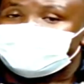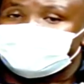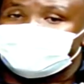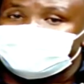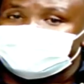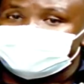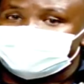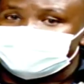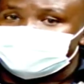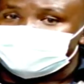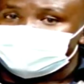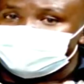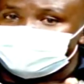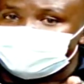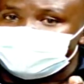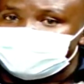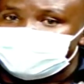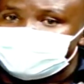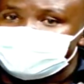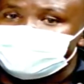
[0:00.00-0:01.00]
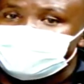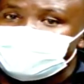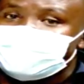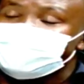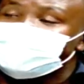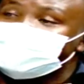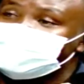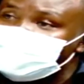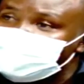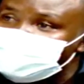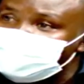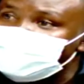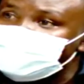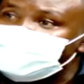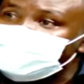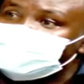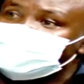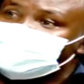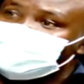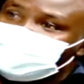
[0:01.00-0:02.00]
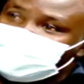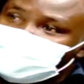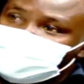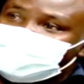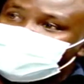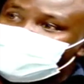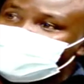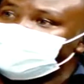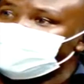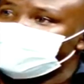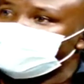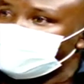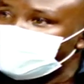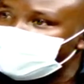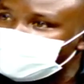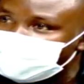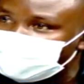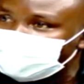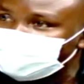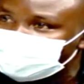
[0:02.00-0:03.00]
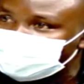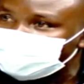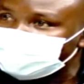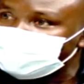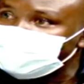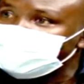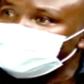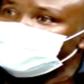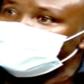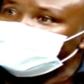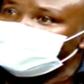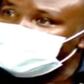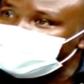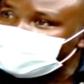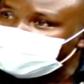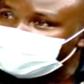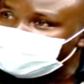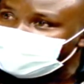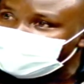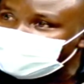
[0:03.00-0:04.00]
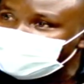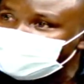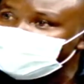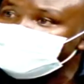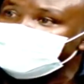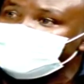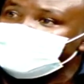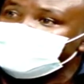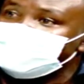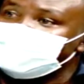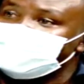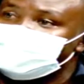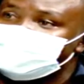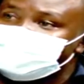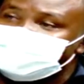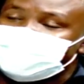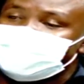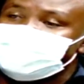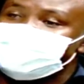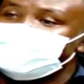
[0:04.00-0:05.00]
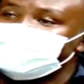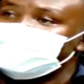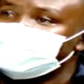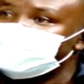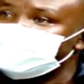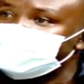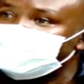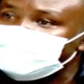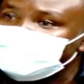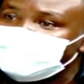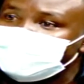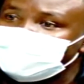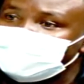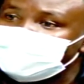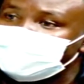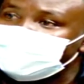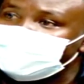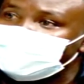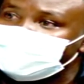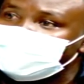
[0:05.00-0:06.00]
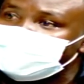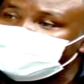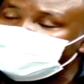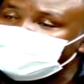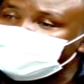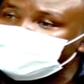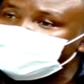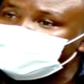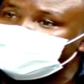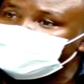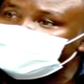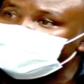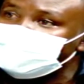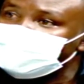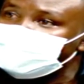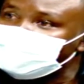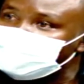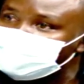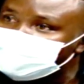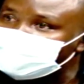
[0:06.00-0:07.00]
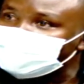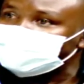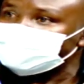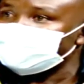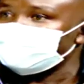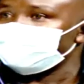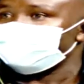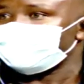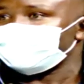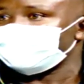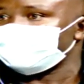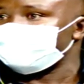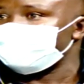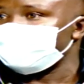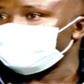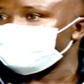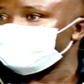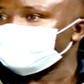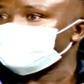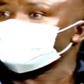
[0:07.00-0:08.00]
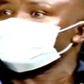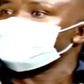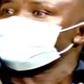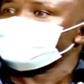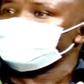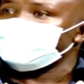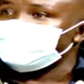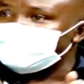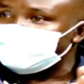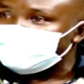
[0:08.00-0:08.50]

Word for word: as we rely on the media to inform the country and the Kenyan, the public uh, uh, education must be able to be